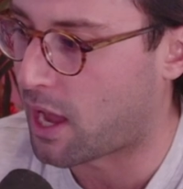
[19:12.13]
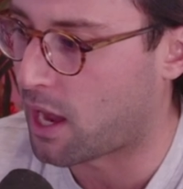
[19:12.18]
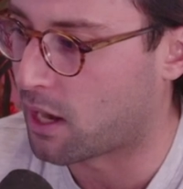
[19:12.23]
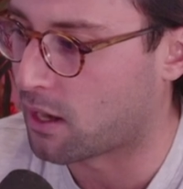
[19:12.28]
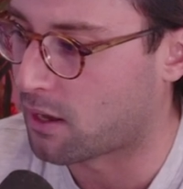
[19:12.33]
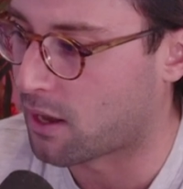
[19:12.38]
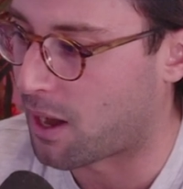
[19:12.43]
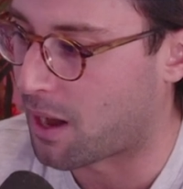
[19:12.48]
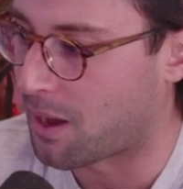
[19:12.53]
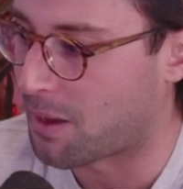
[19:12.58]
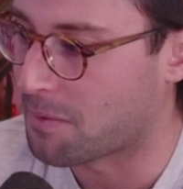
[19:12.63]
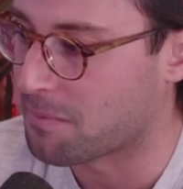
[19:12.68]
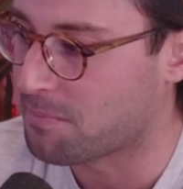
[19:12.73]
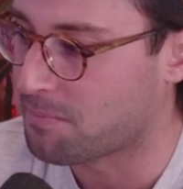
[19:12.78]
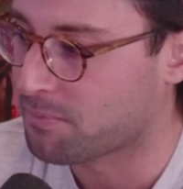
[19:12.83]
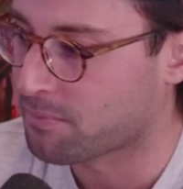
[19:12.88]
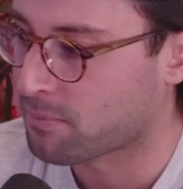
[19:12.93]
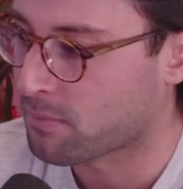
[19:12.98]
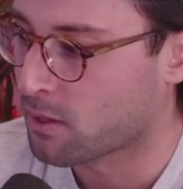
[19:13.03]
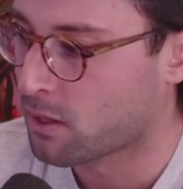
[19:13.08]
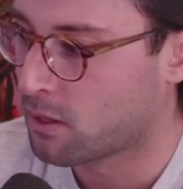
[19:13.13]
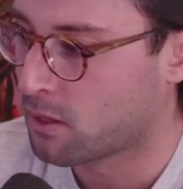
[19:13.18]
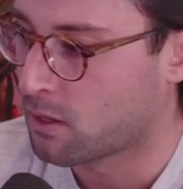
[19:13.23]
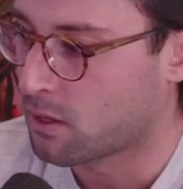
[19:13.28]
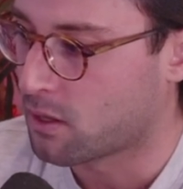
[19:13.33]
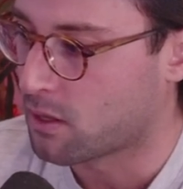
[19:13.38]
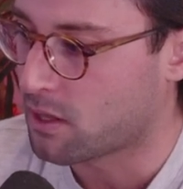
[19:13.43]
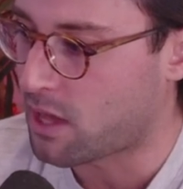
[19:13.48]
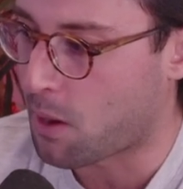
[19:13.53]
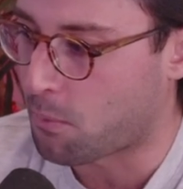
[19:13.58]
And
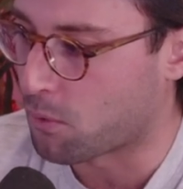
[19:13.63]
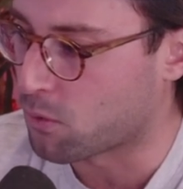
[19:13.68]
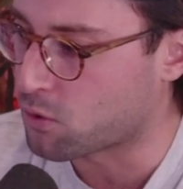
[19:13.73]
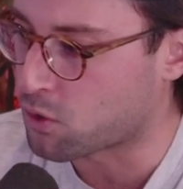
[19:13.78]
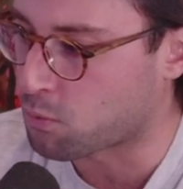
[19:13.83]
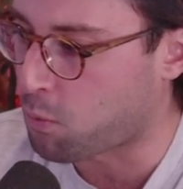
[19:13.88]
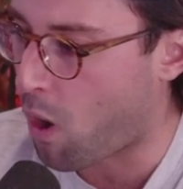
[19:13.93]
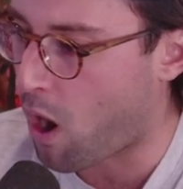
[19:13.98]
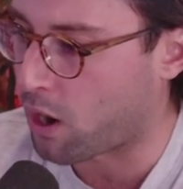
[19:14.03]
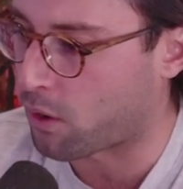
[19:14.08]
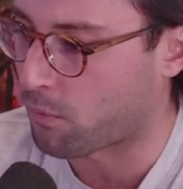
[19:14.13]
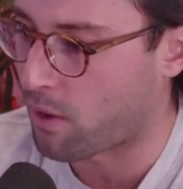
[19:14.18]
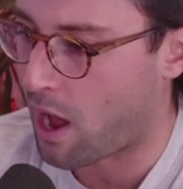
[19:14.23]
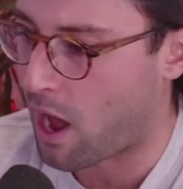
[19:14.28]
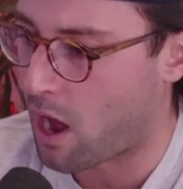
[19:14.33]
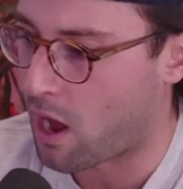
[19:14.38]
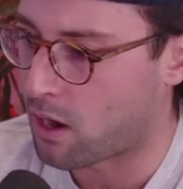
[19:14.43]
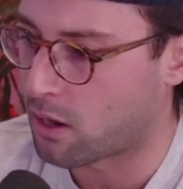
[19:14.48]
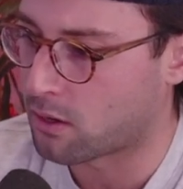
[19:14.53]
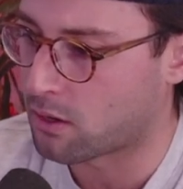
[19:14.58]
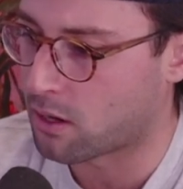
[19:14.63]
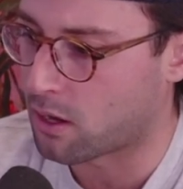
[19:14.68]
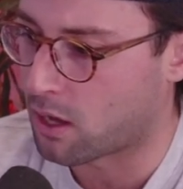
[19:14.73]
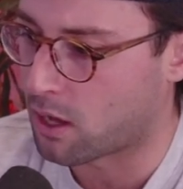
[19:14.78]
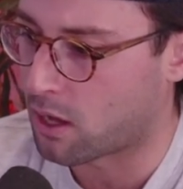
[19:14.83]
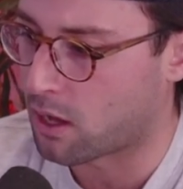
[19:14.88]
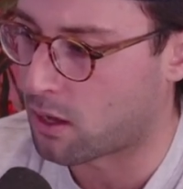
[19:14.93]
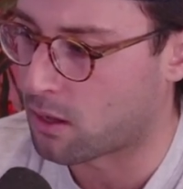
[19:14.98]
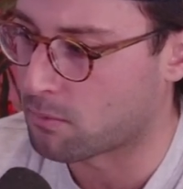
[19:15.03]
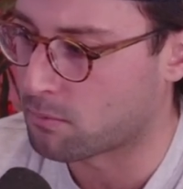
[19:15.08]
we would just walk around,
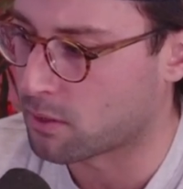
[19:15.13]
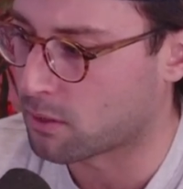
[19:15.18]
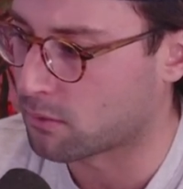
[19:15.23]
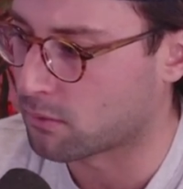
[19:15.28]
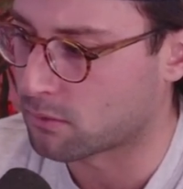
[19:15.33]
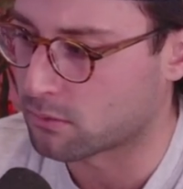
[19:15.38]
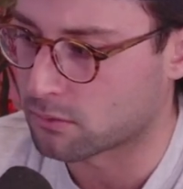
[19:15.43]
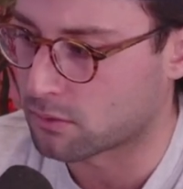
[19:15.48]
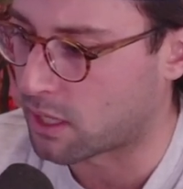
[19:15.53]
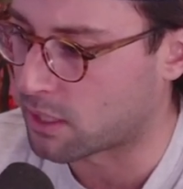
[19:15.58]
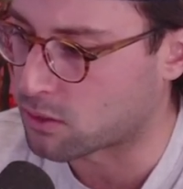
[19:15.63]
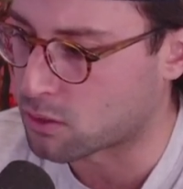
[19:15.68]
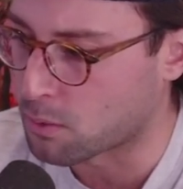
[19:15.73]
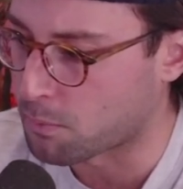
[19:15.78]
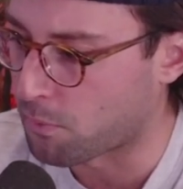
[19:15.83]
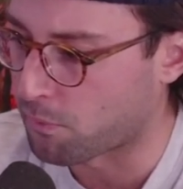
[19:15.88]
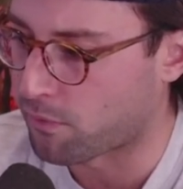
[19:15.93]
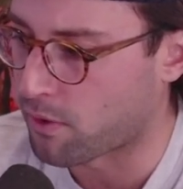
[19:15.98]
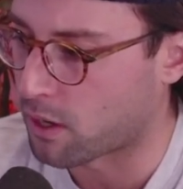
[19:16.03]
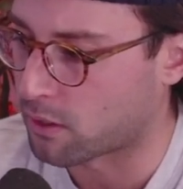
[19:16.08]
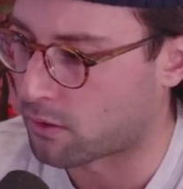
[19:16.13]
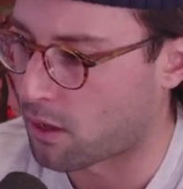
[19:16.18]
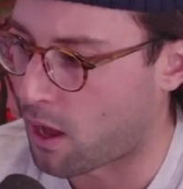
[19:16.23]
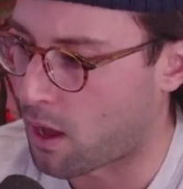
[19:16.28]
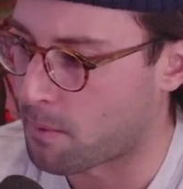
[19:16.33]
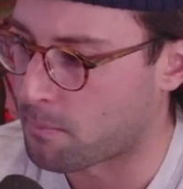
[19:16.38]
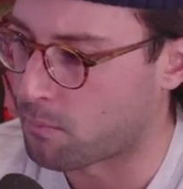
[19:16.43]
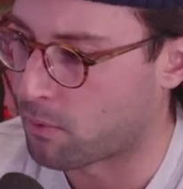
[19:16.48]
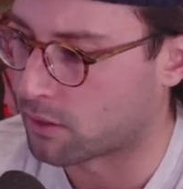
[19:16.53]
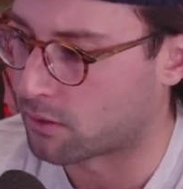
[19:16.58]
we get super fucked
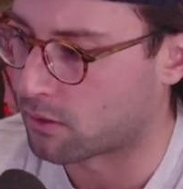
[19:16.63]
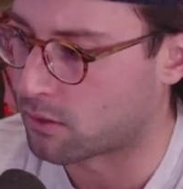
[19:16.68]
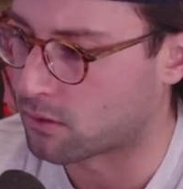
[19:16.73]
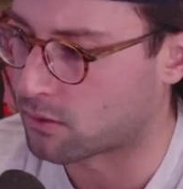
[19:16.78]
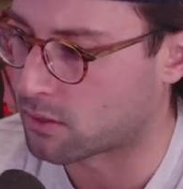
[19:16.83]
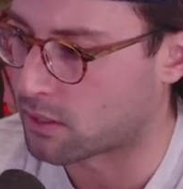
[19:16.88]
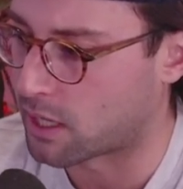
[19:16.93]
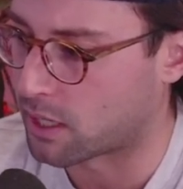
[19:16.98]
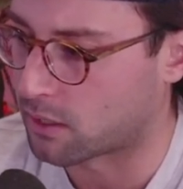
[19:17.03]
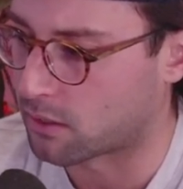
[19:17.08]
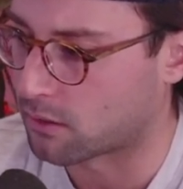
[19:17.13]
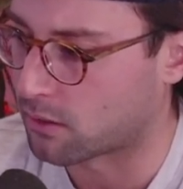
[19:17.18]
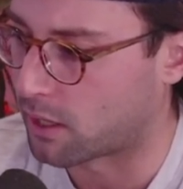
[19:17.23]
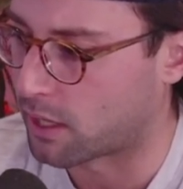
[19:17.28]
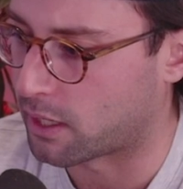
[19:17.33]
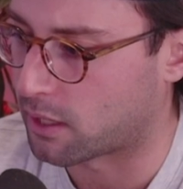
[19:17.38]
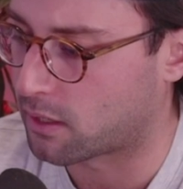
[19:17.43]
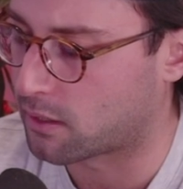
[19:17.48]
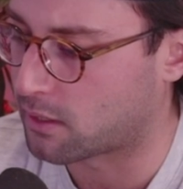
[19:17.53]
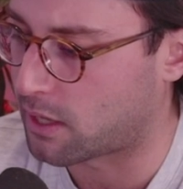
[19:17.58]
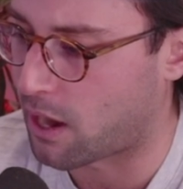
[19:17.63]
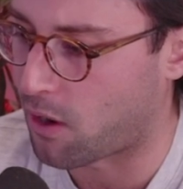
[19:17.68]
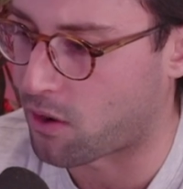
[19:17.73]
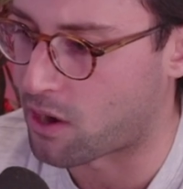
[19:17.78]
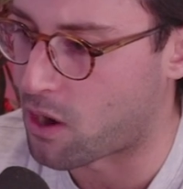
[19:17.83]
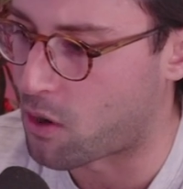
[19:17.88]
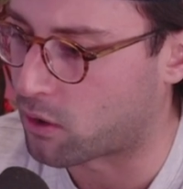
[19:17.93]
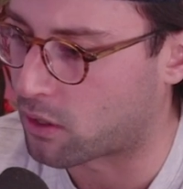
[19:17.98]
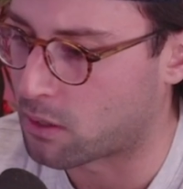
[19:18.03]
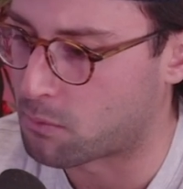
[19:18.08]
up, went to just sing like
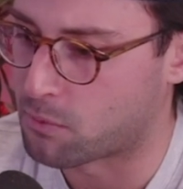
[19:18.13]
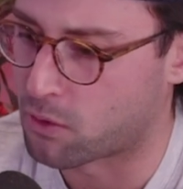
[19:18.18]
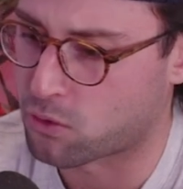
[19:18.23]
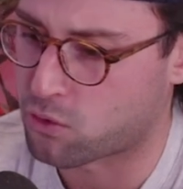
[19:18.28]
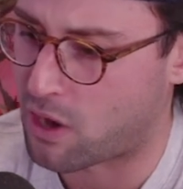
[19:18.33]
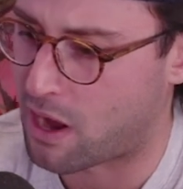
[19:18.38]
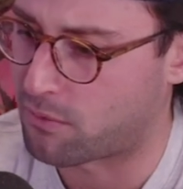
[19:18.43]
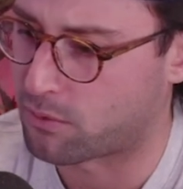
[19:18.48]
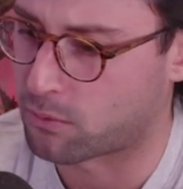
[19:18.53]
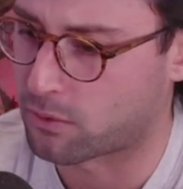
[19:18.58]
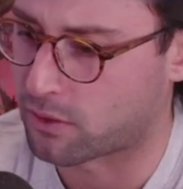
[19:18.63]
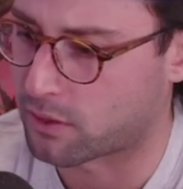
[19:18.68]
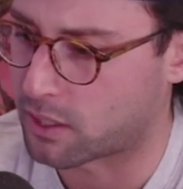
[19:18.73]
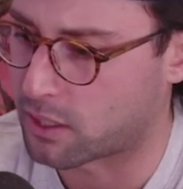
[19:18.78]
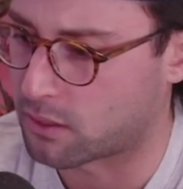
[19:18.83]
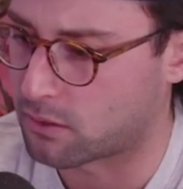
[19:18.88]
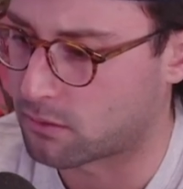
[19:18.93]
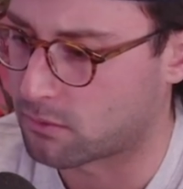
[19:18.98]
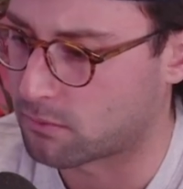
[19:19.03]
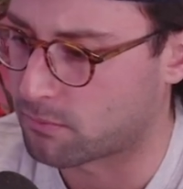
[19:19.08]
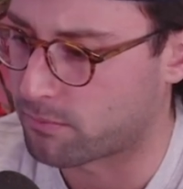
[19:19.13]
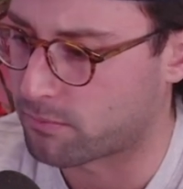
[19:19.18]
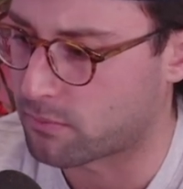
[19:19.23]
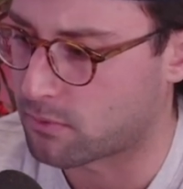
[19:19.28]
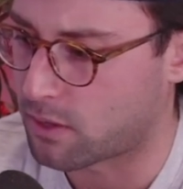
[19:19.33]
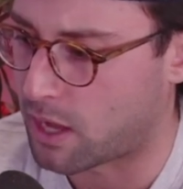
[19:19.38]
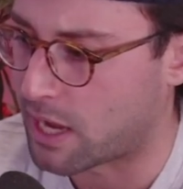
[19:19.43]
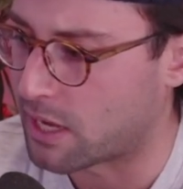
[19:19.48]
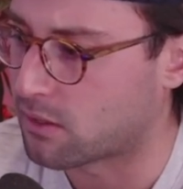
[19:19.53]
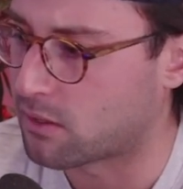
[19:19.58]
karaoke, and we were traveling with like
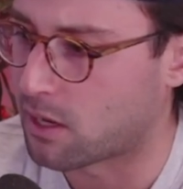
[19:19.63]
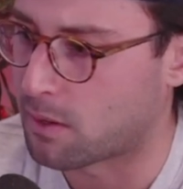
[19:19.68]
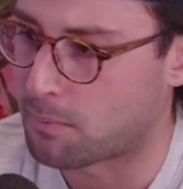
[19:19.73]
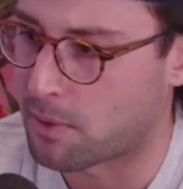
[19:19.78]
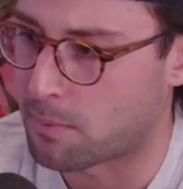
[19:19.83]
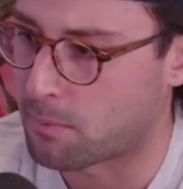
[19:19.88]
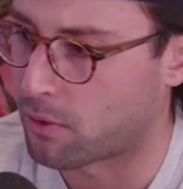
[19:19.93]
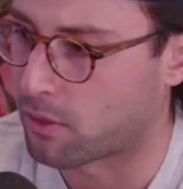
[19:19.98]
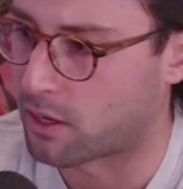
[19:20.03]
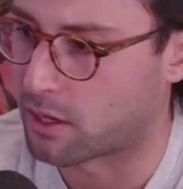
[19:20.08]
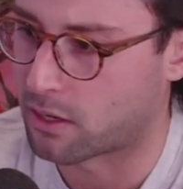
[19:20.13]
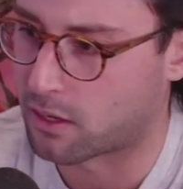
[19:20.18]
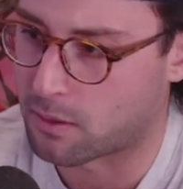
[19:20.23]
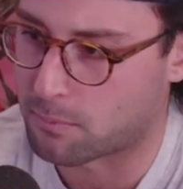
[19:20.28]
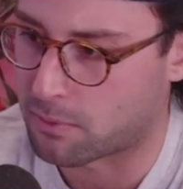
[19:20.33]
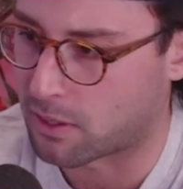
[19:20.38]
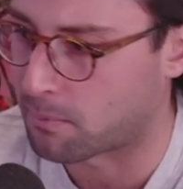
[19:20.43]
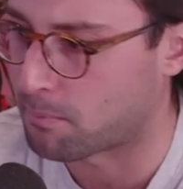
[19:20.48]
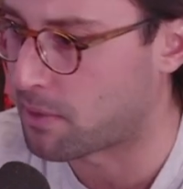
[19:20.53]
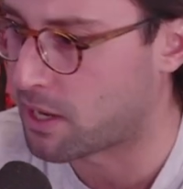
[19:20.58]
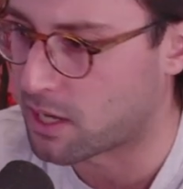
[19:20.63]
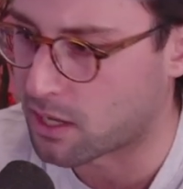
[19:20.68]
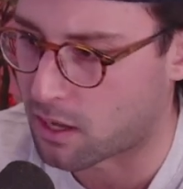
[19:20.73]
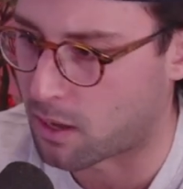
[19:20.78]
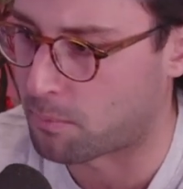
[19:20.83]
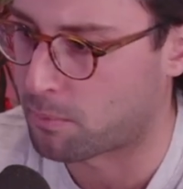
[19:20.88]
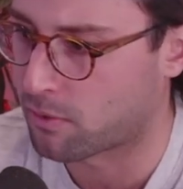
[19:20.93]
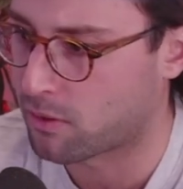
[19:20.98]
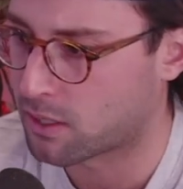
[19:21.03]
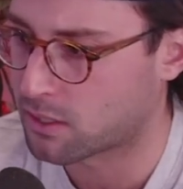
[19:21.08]
18 people that ended up like
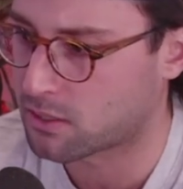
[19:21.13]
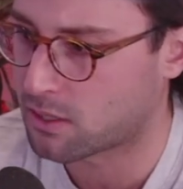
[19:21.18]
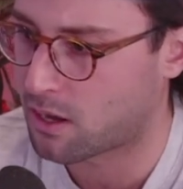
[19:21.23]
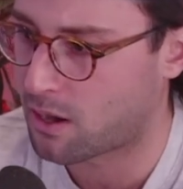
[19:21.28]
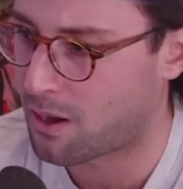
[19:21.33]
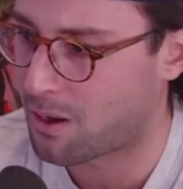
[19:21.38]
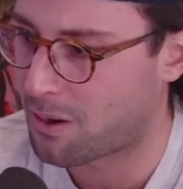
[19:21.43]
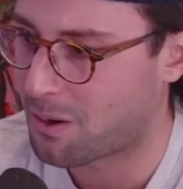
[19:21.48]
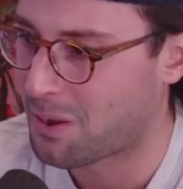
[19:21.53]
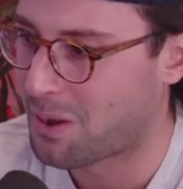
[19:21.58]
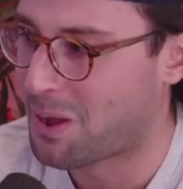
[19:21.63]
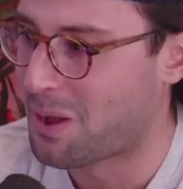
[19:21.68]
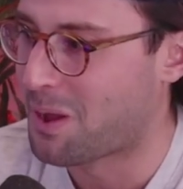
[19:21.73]
meeting up with us there.